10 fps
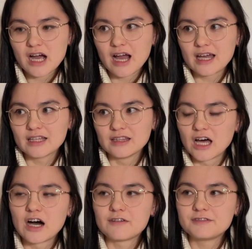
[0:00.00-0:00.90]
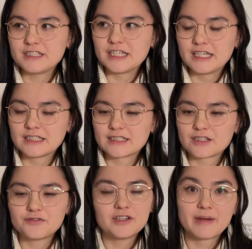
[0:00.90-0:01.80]
I love seeing
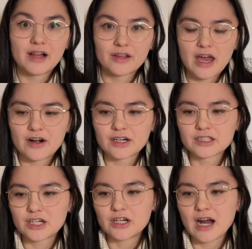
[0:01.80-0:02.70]
such female character.